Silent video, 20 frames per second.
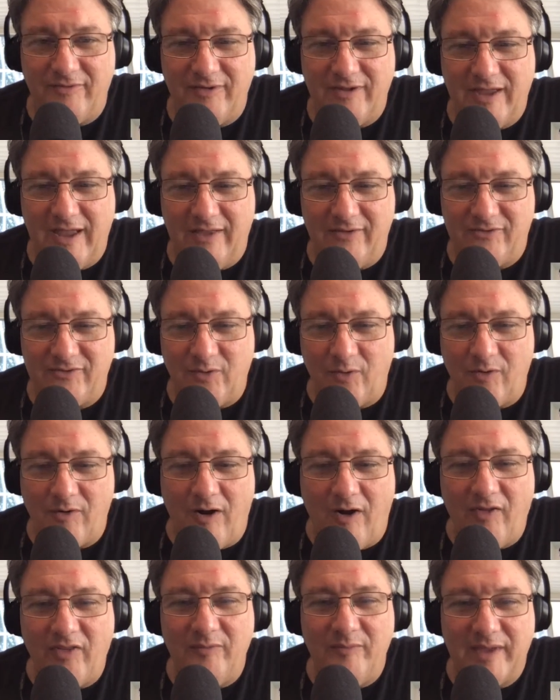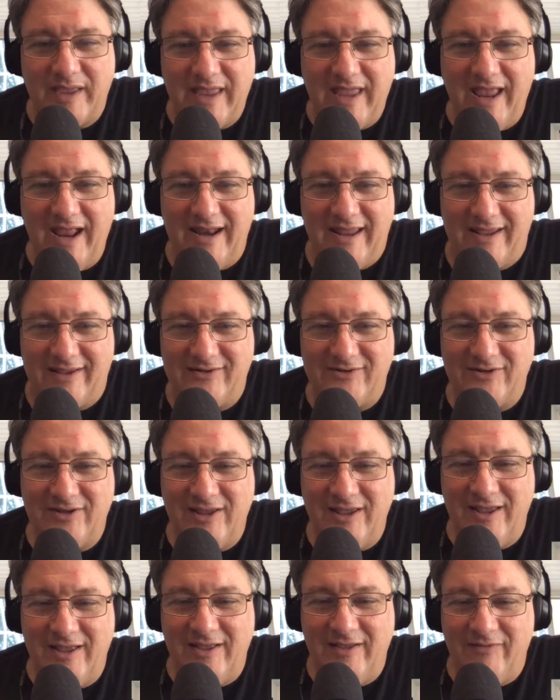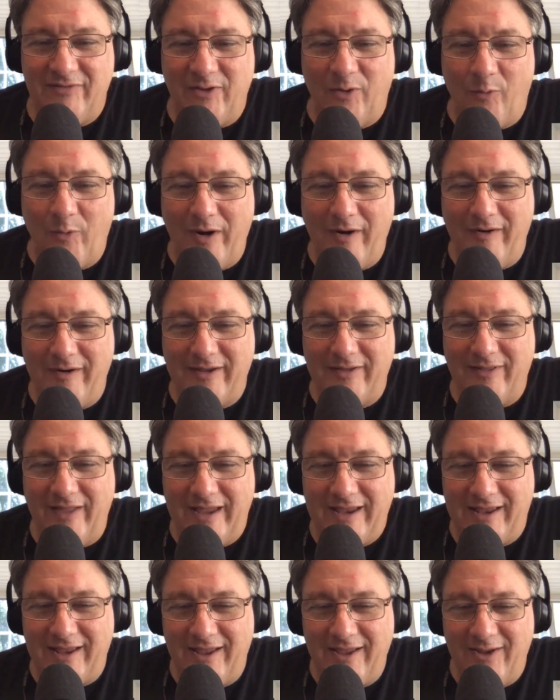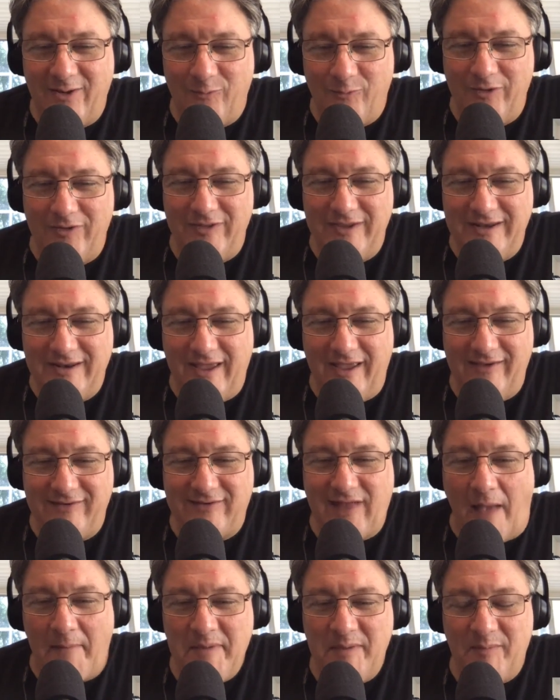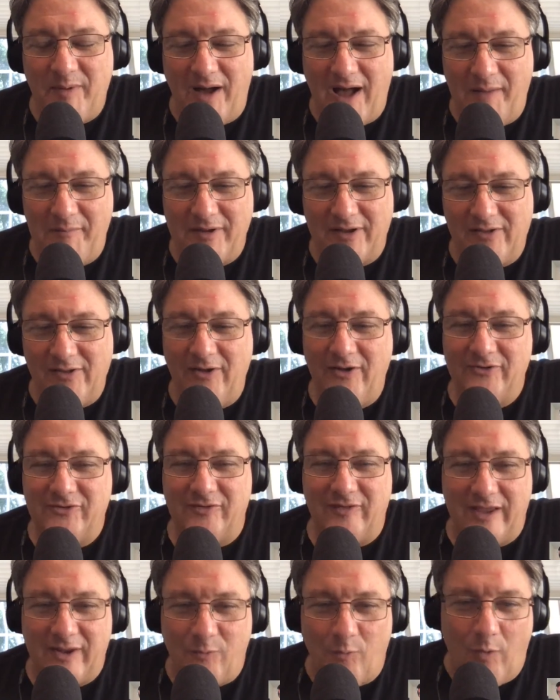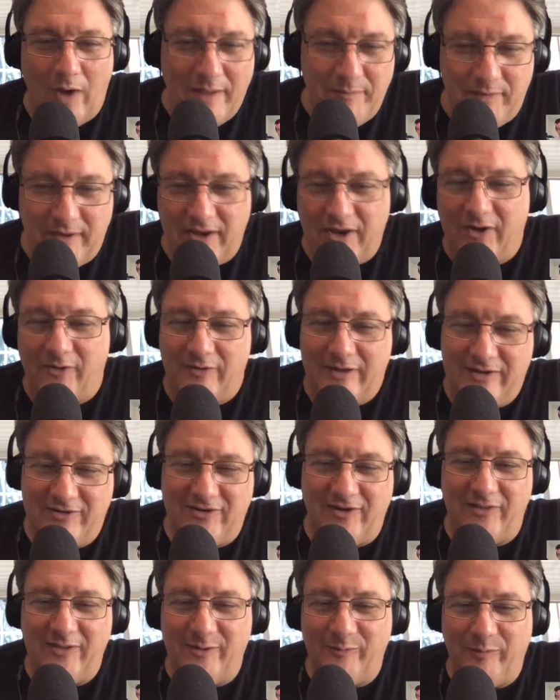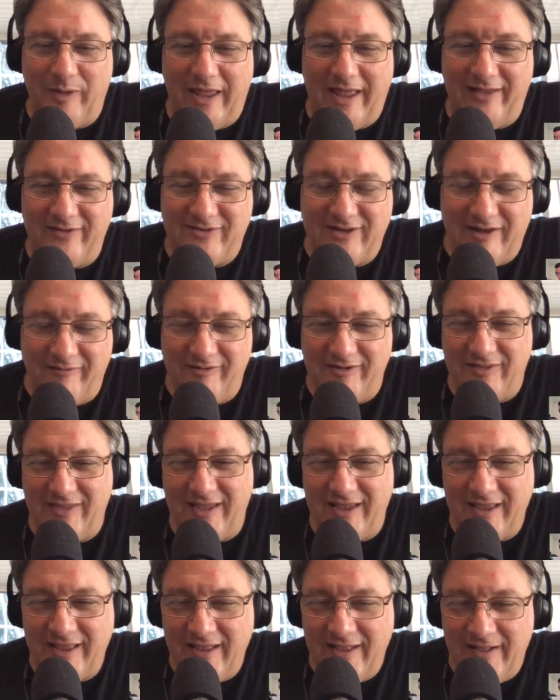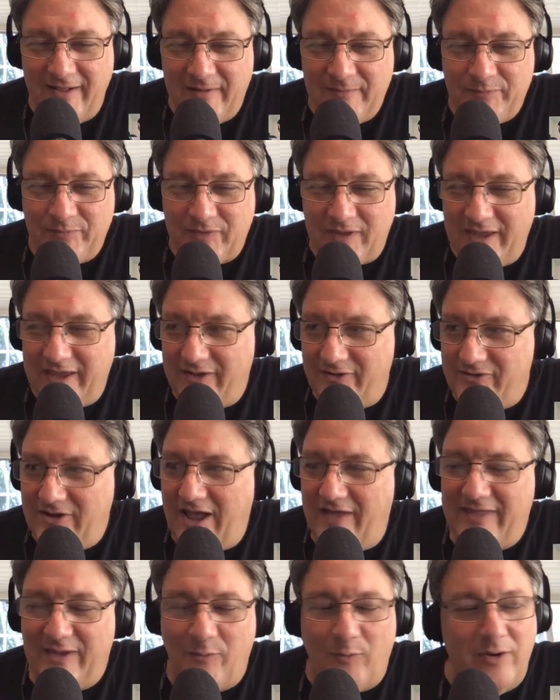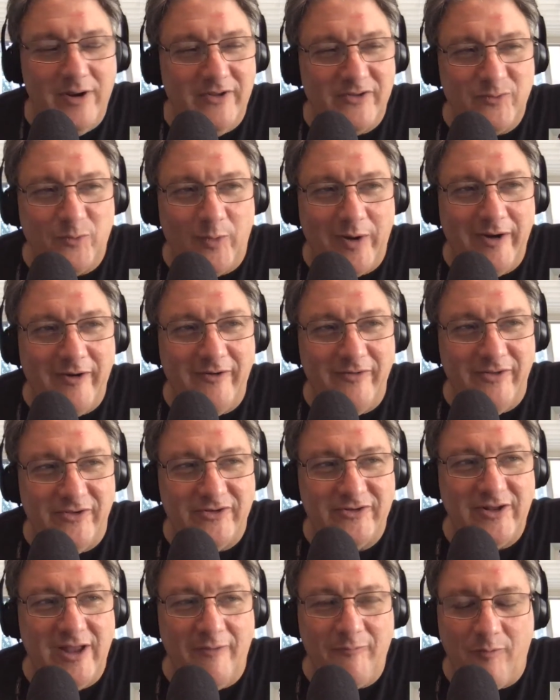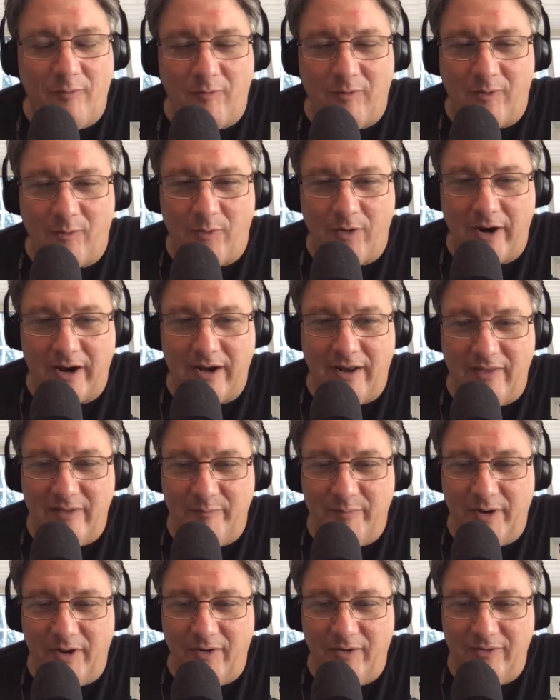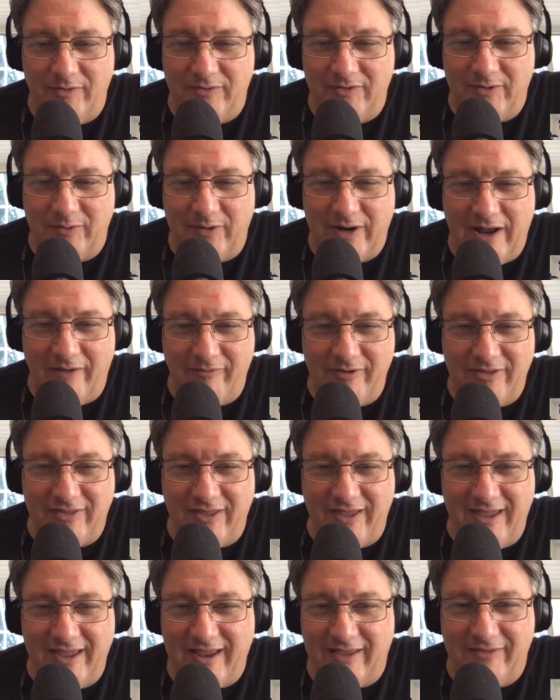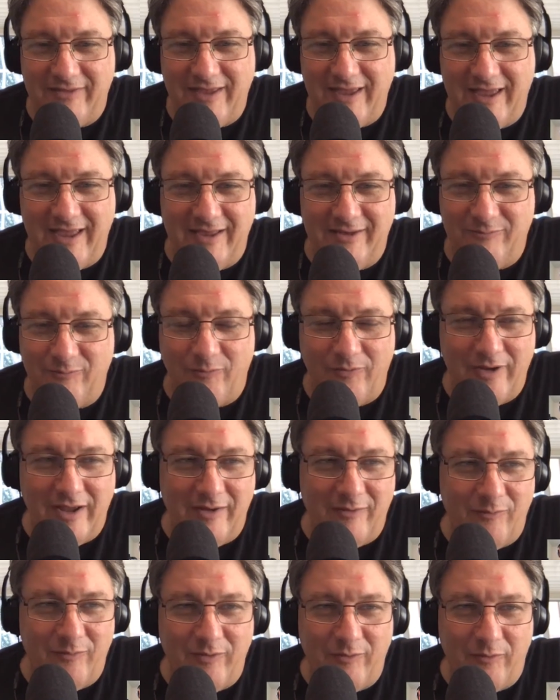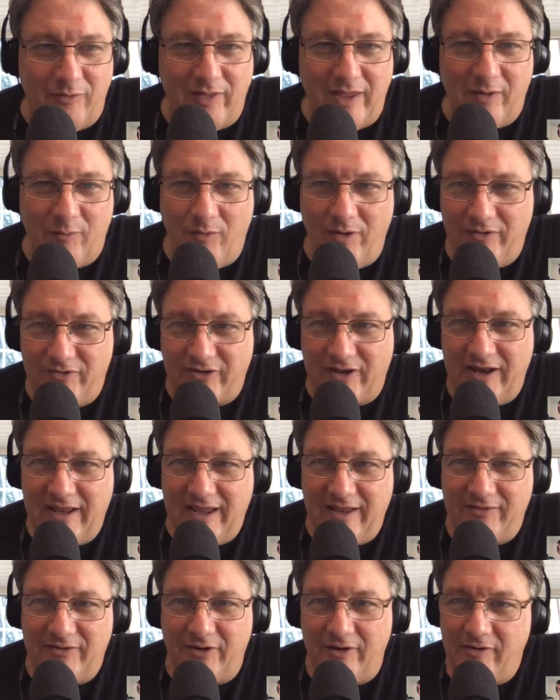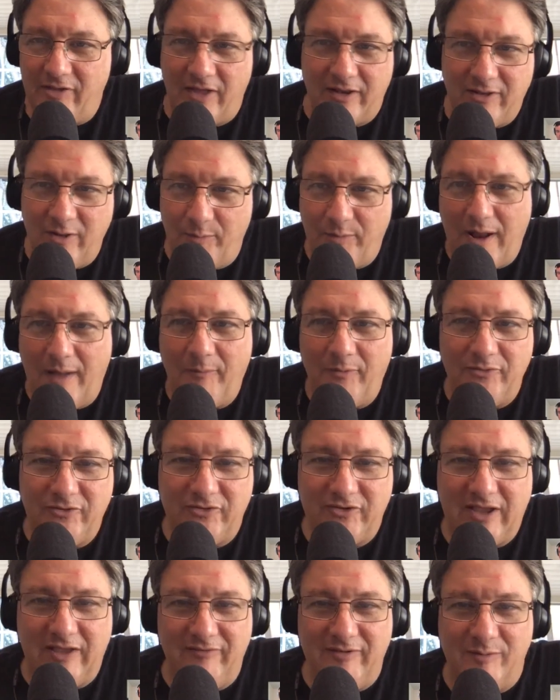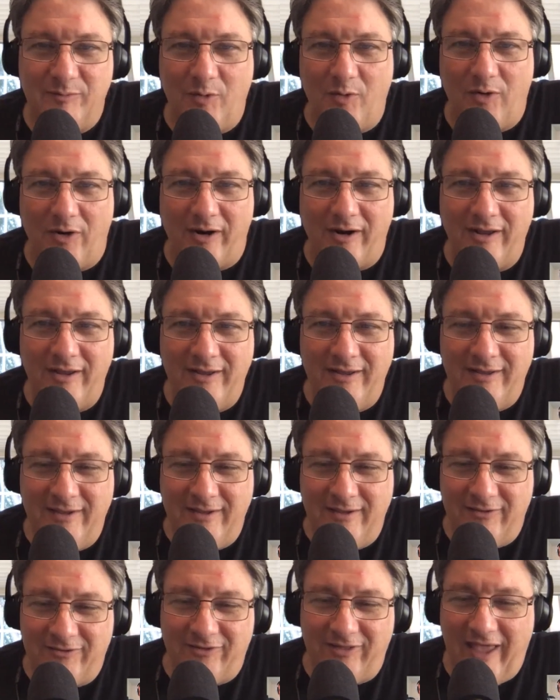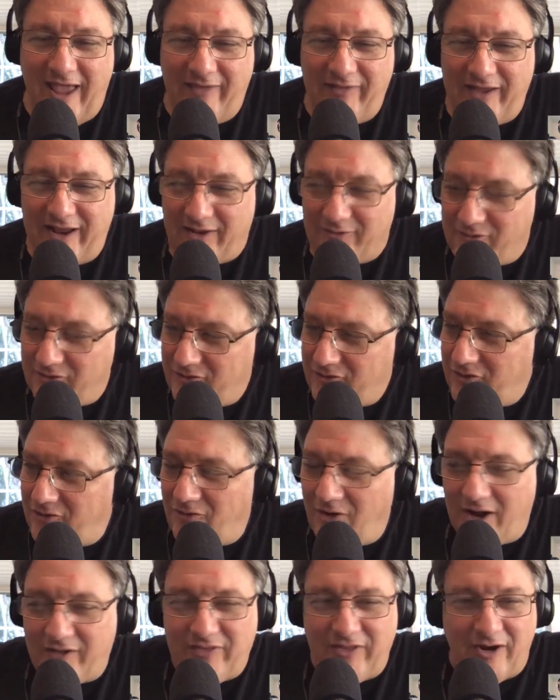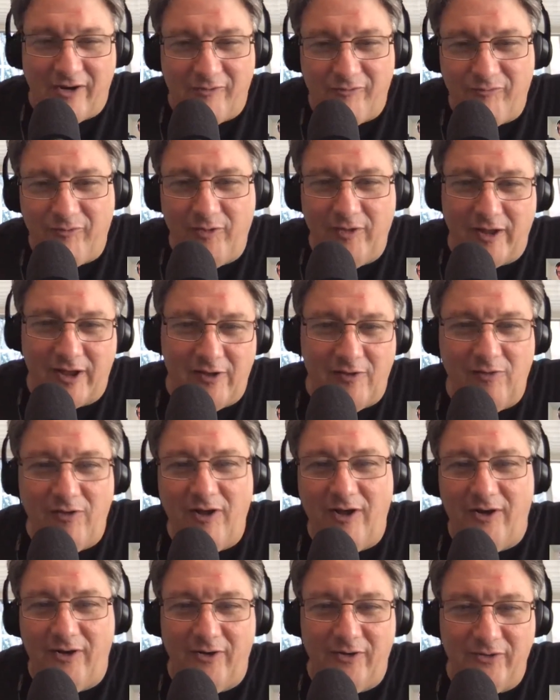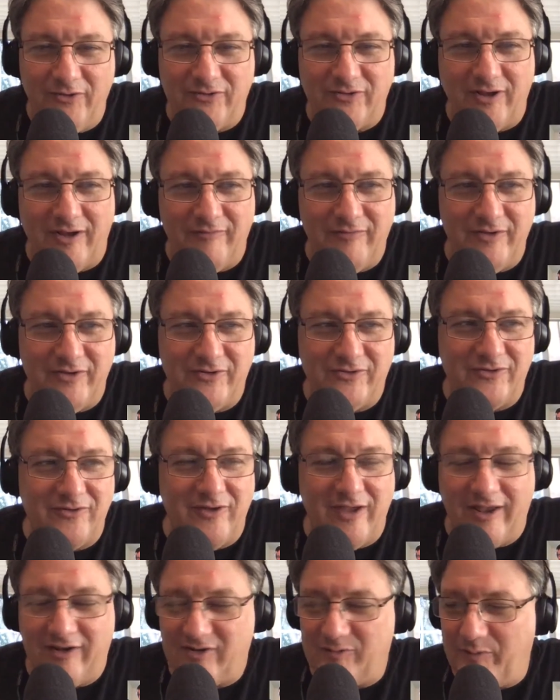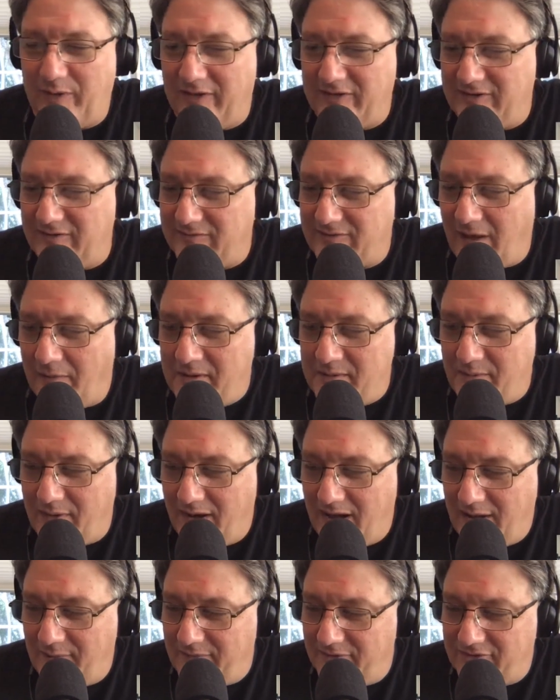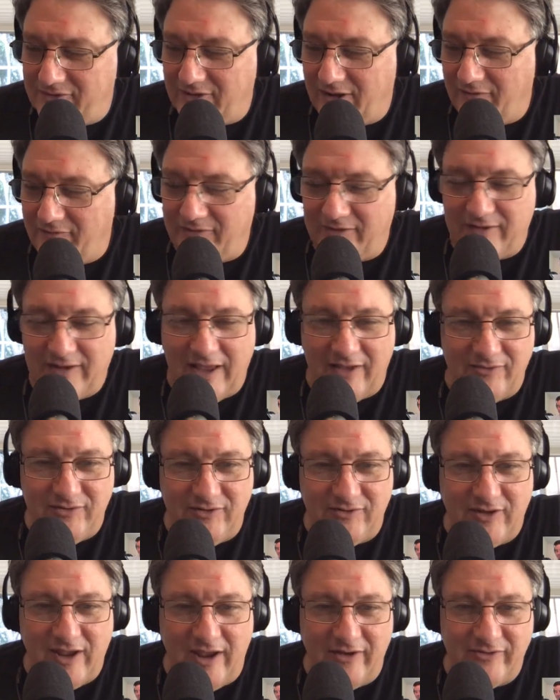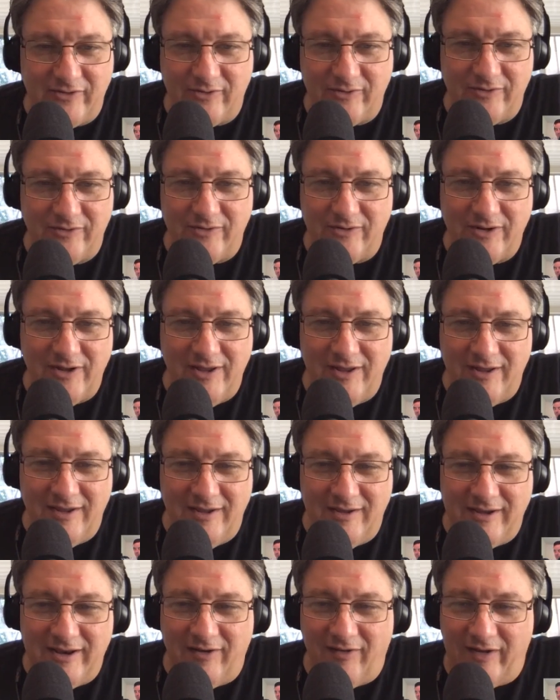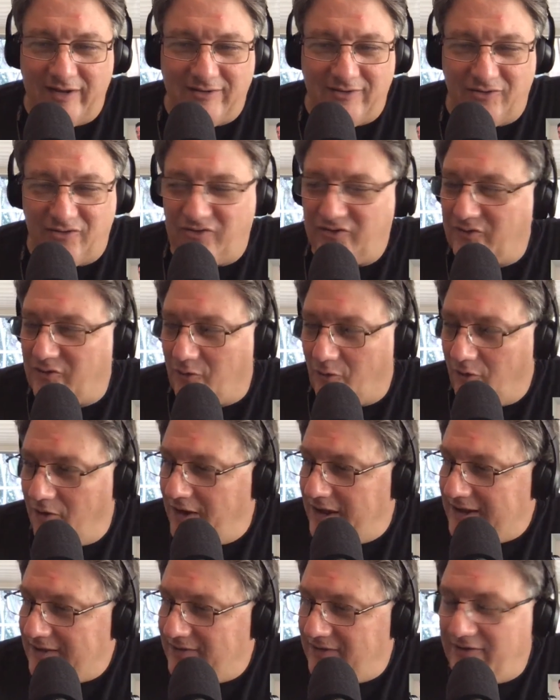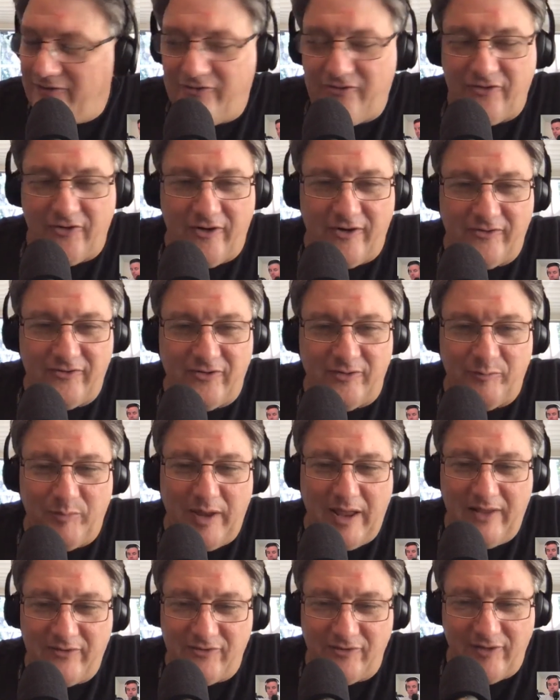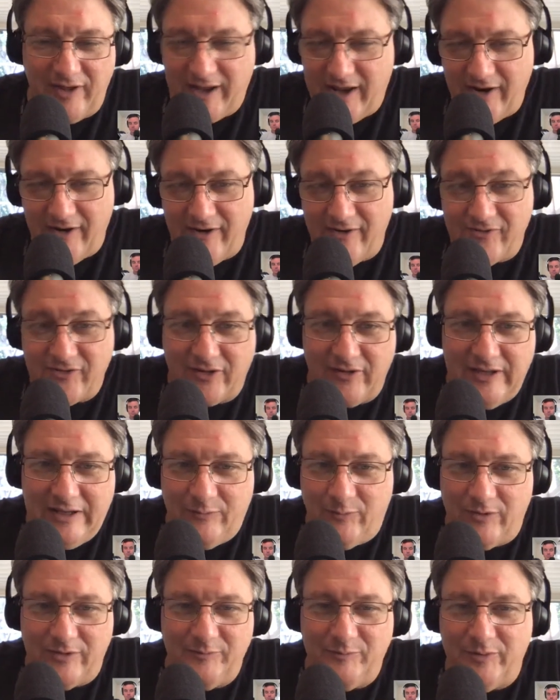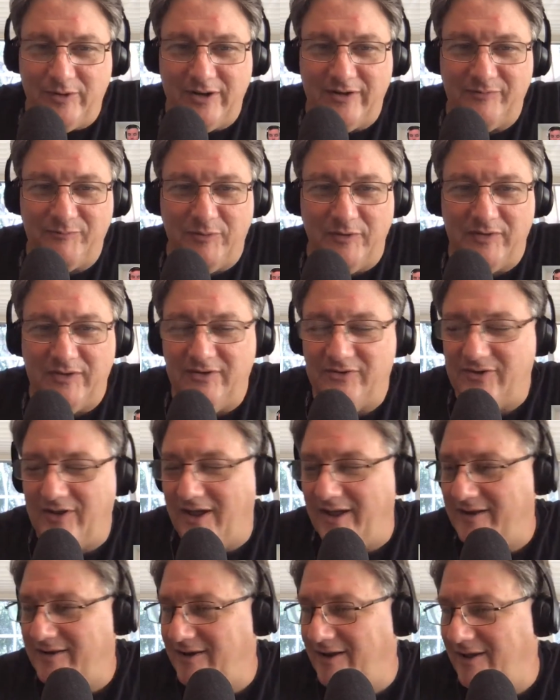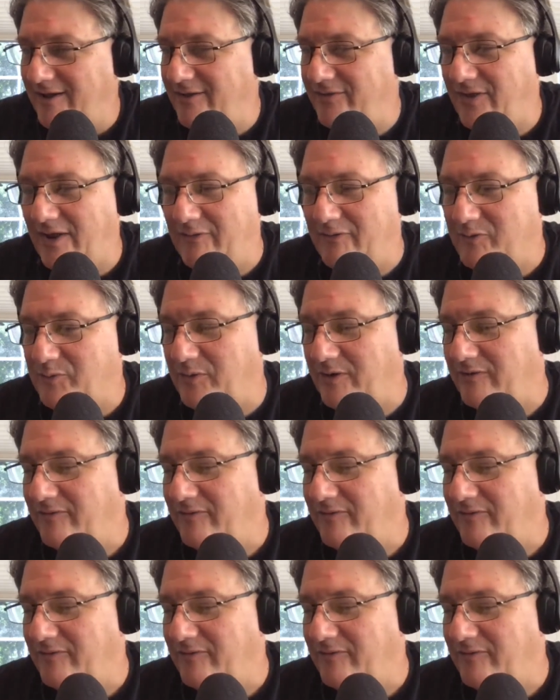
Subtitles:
And so are all the mechanics. They're wearing like really nice Tommy Bahama clothes and like wiping grease on their pants and everything. He goes, yeah, they want us wearing the stuff when we're working on the boat and doing everything. And we're like, well, it's going to get dirty. They're like, no problem. We'll just give you more. So they had like a truck there full of clothes of this expensive Tommy Bahama stuff. And as these guys are, like destroying these shirts and pants, they're like, here's a clean one. Put this on. I thought it was pretty funny.